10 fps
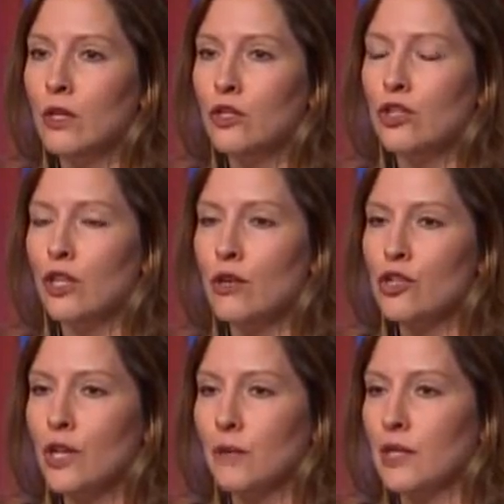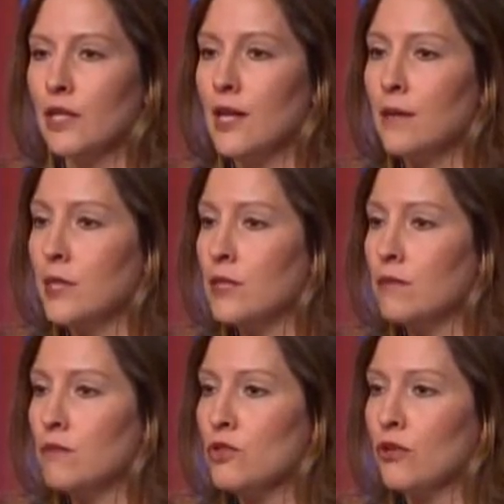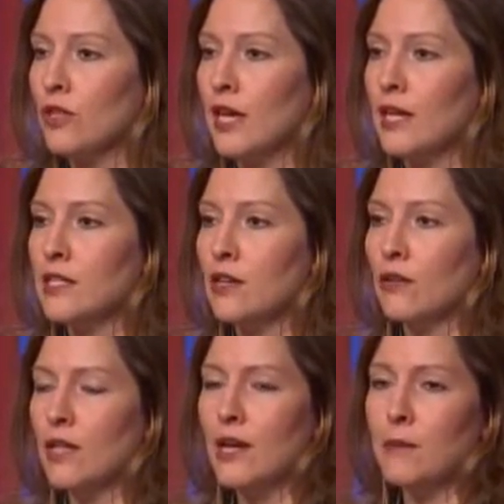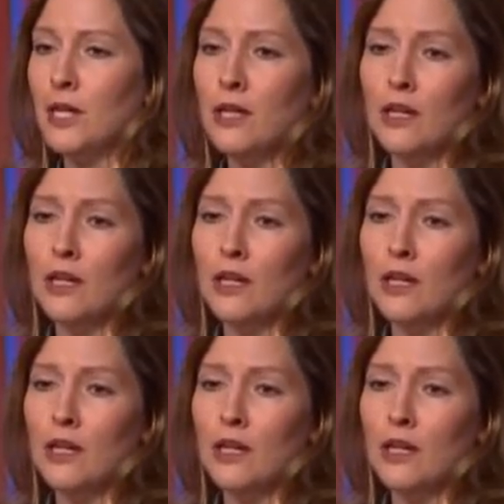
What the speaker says: to negotiate with the claimant so that they can tell the claimant,